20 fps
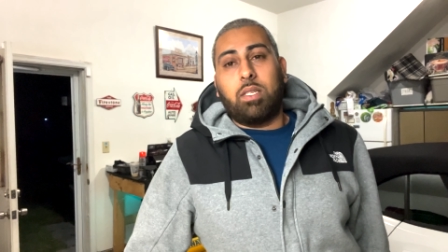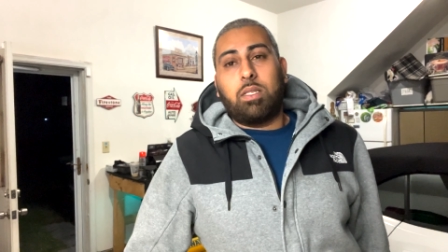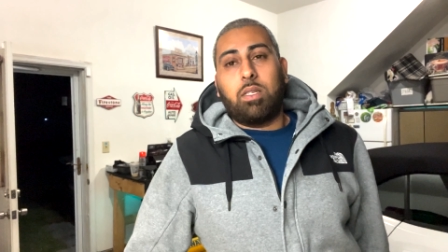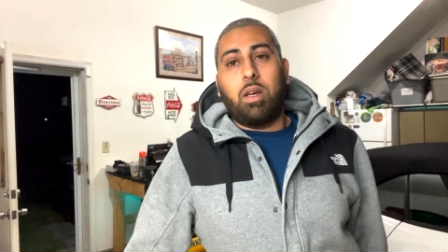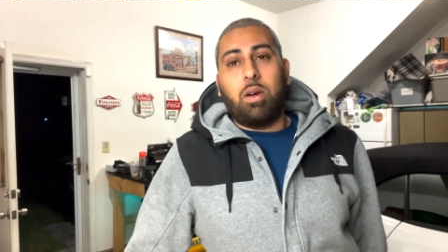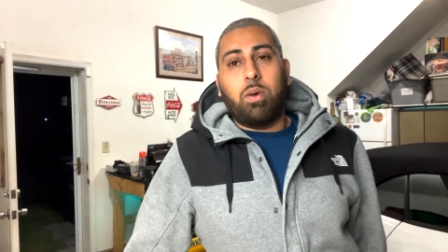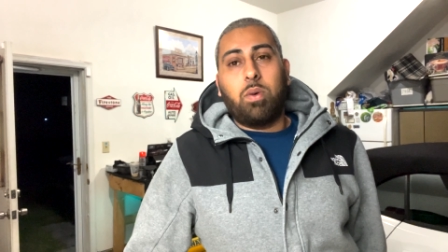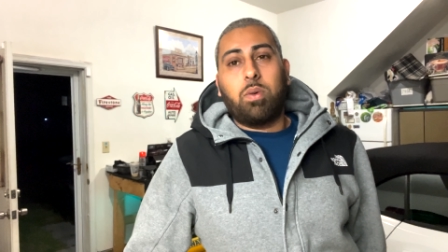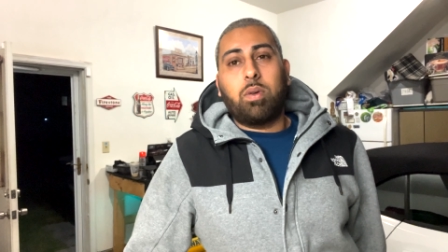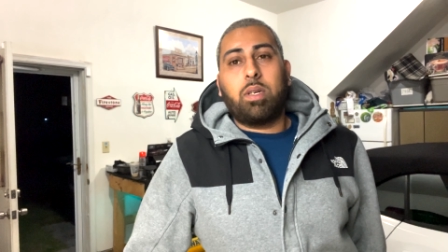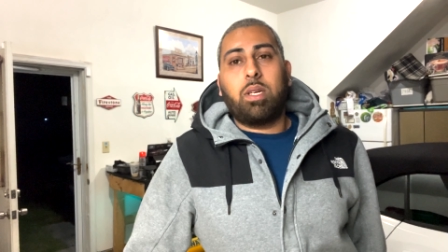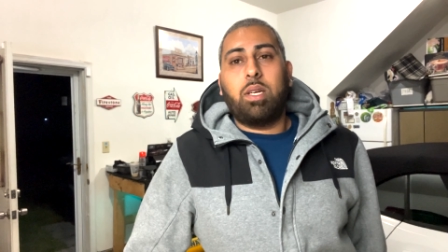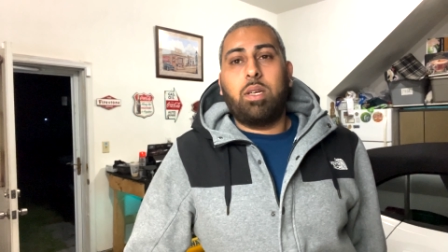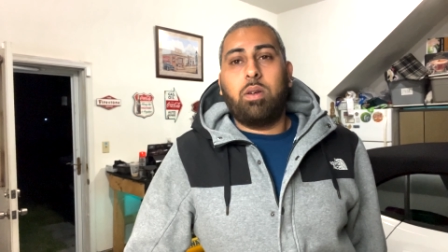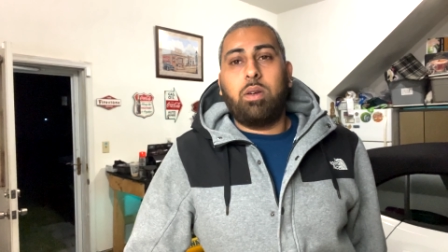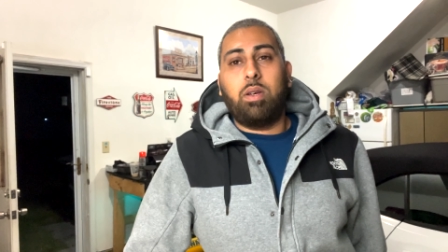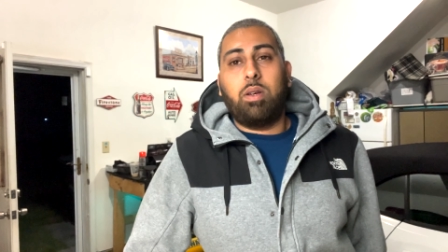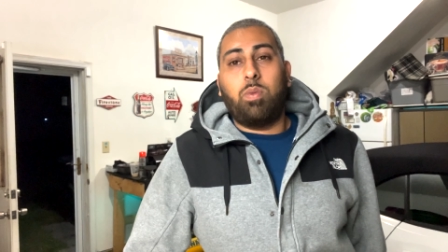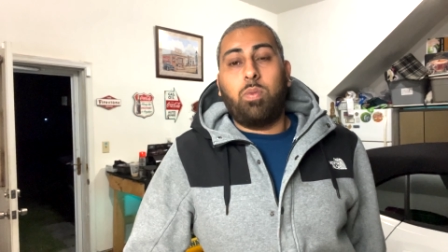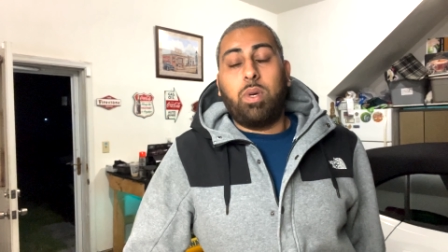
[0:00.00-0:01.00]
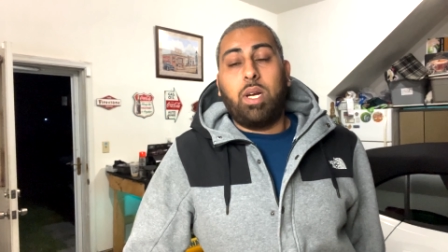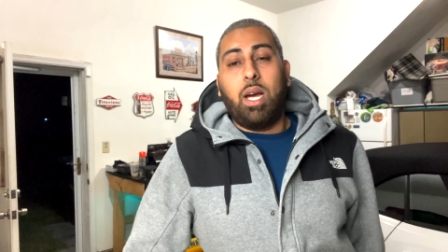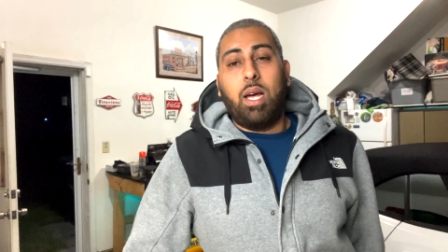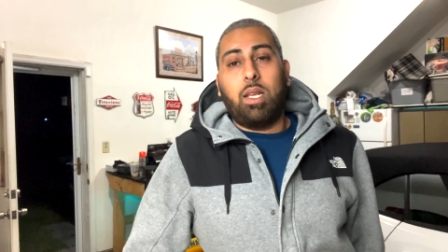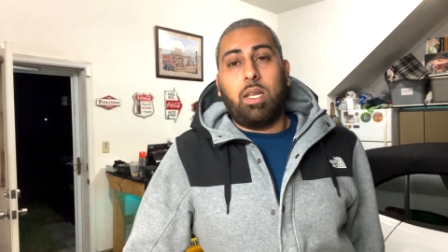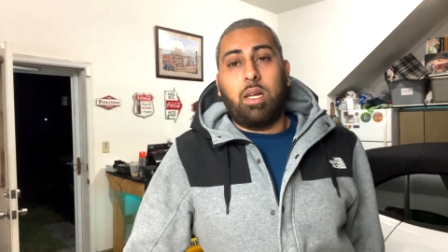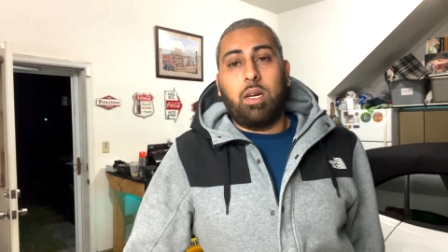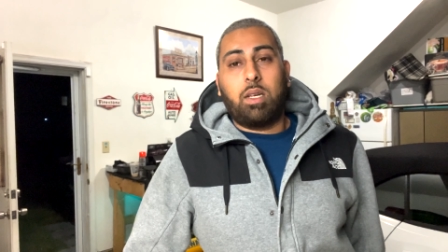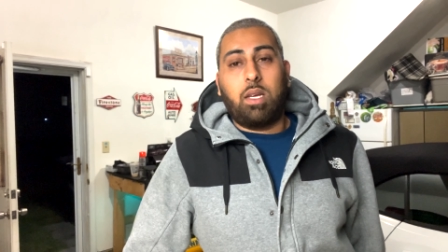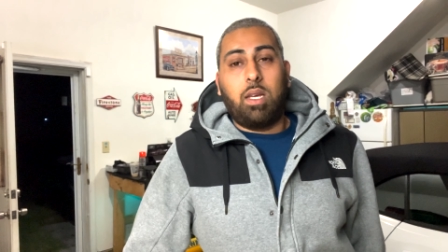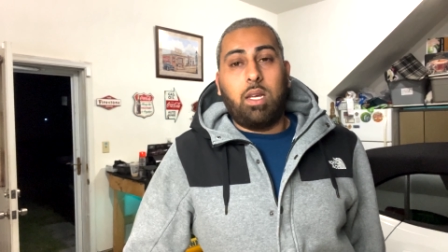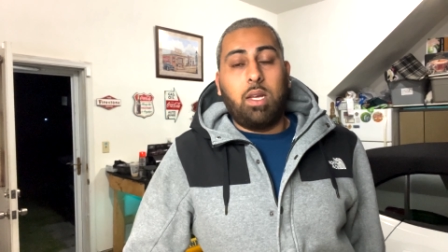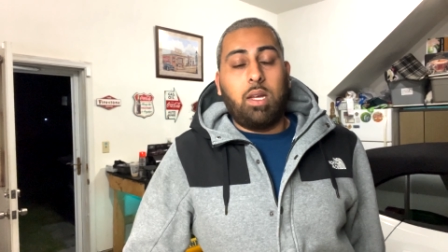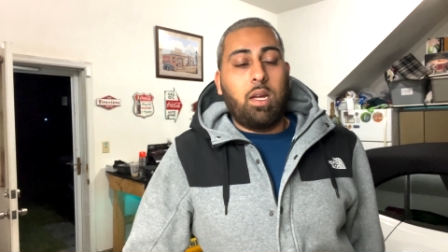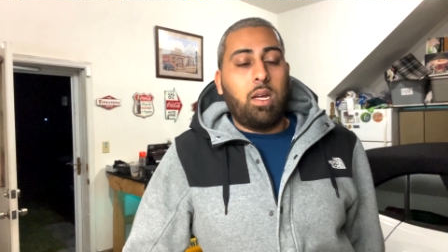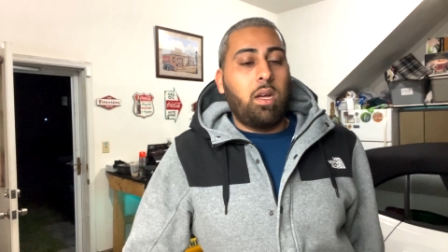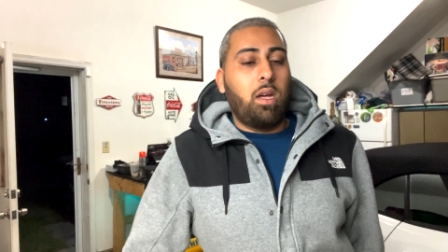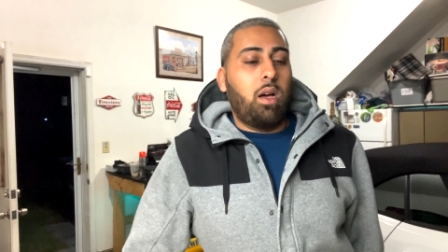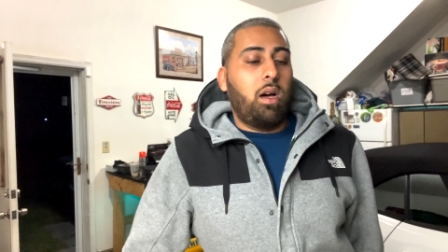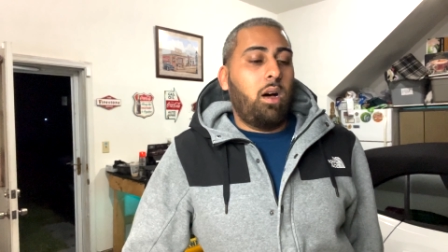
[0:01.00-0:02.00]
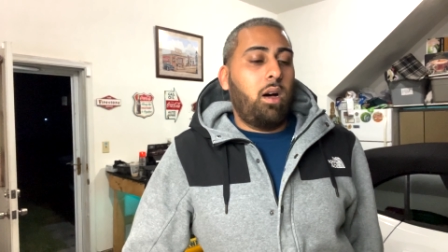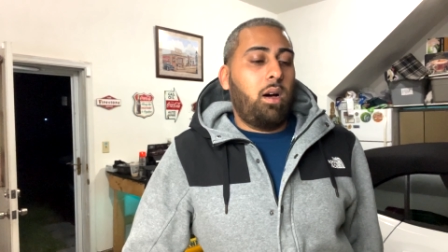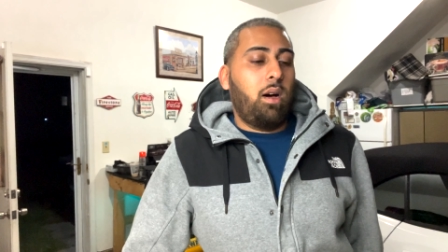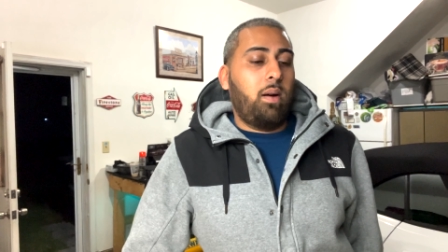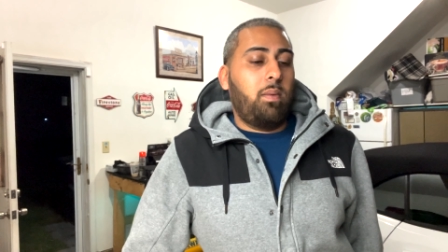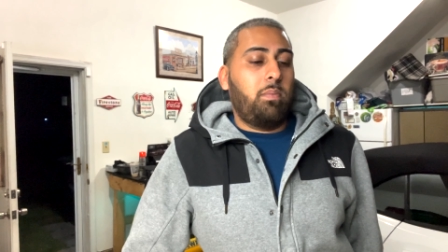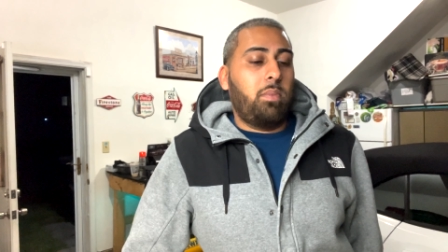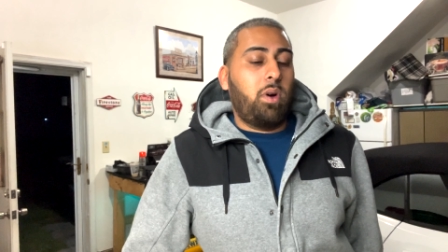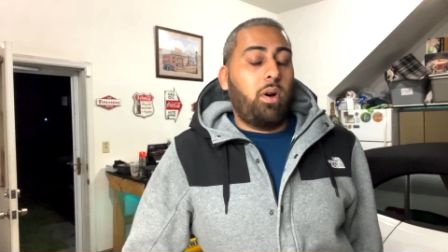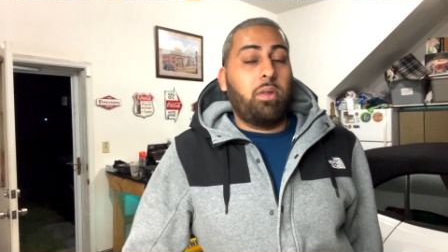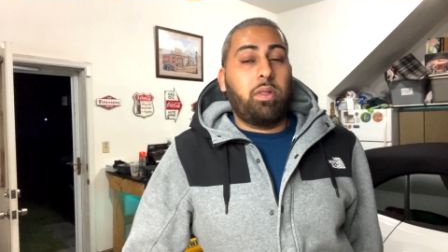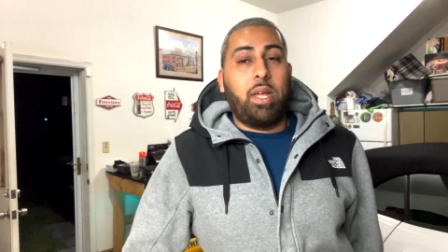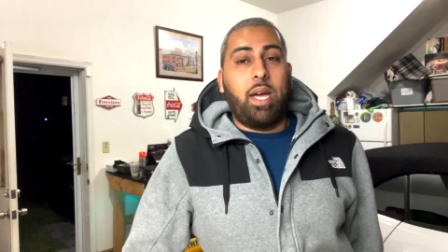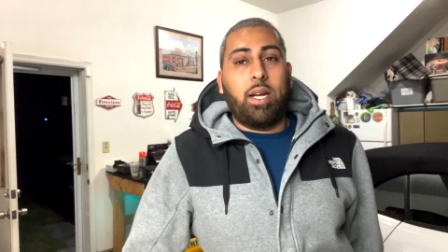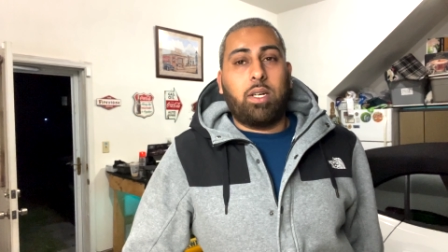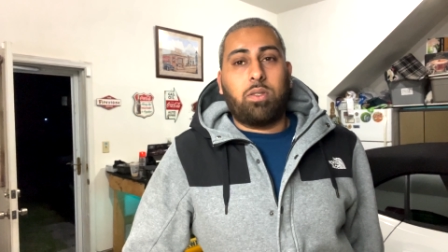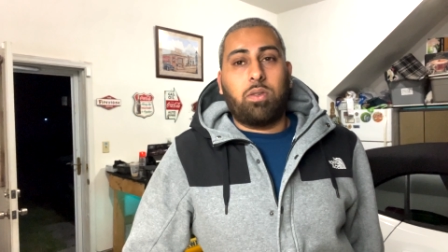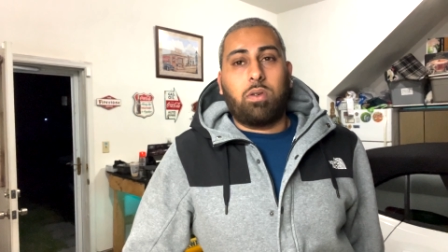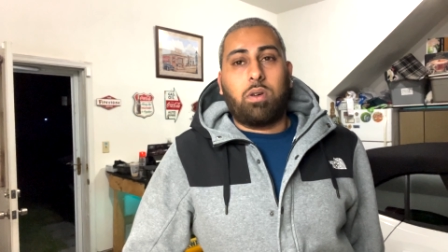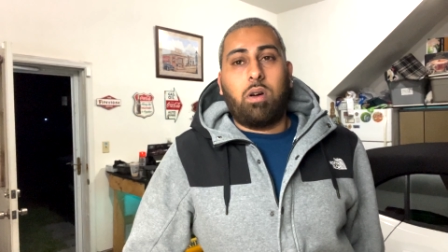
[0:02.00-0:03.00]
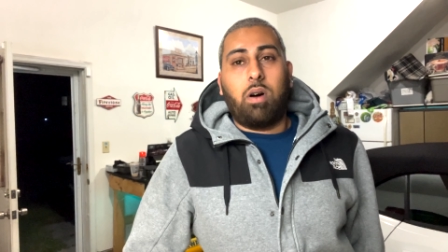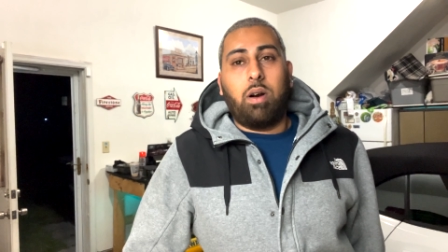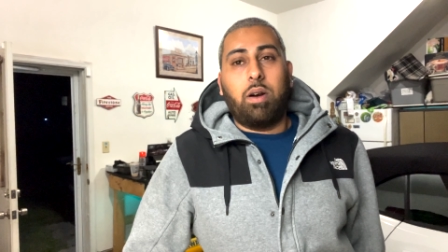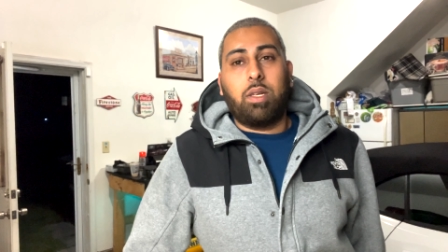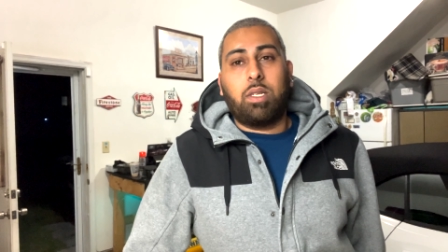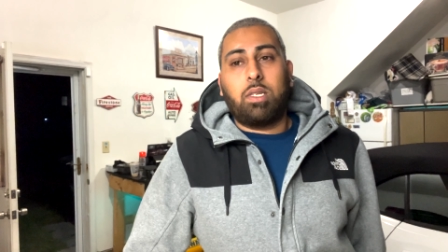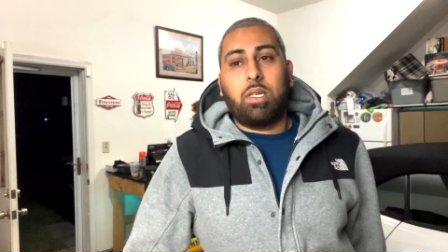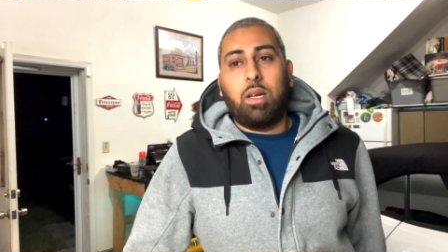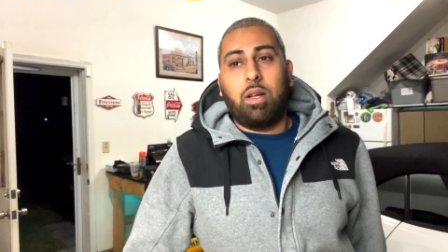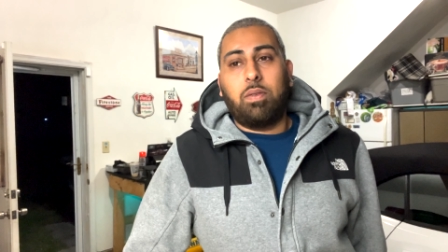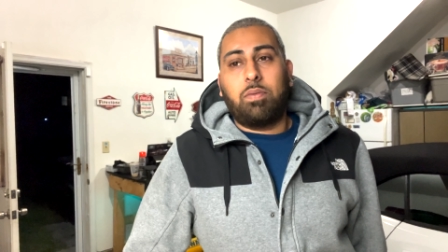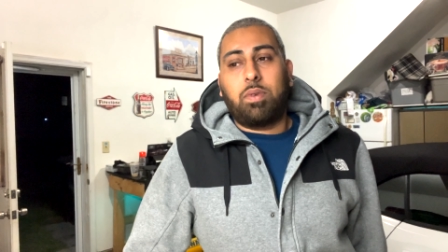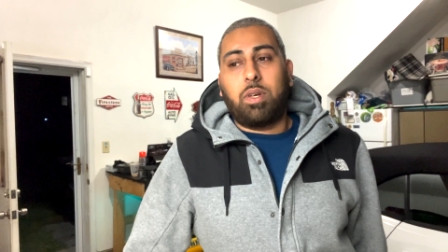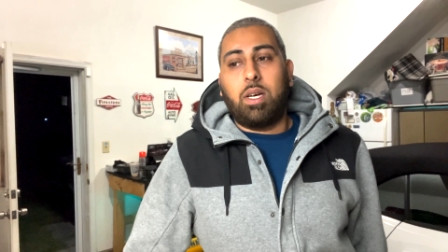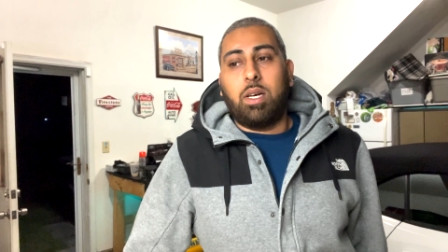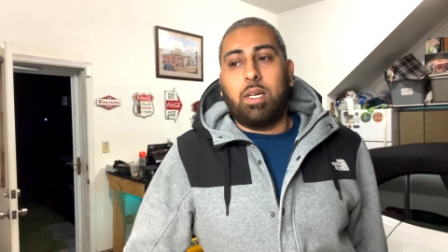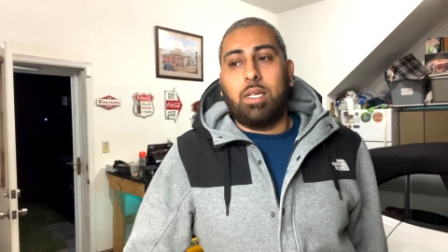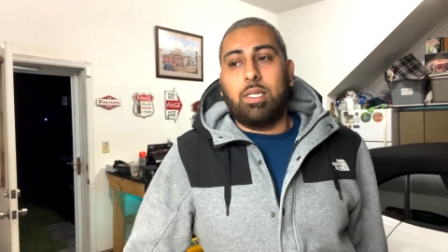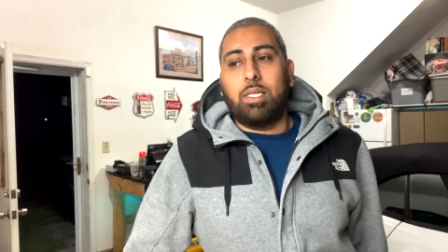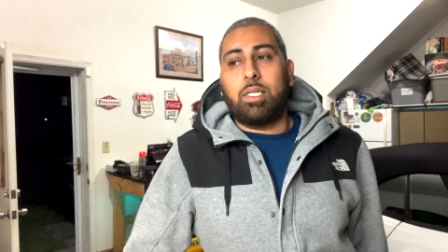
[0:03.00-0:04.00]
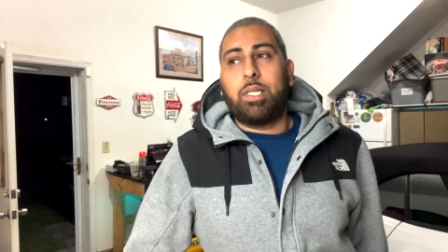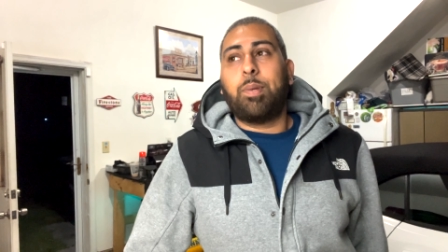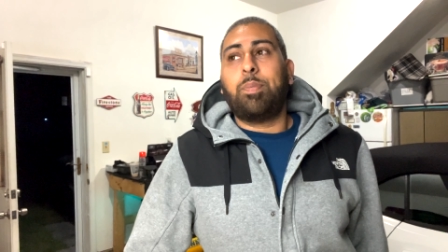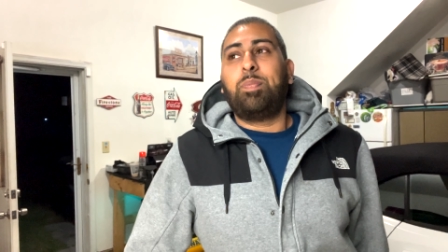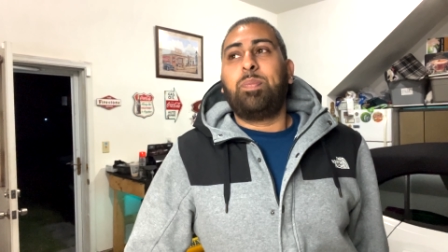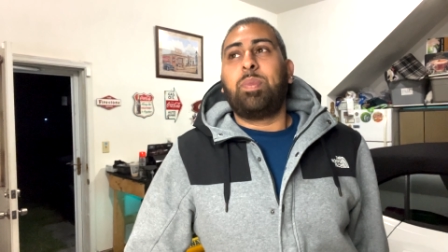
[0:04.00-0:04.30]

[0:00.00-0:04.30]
So we got lucky on the actual car itself, because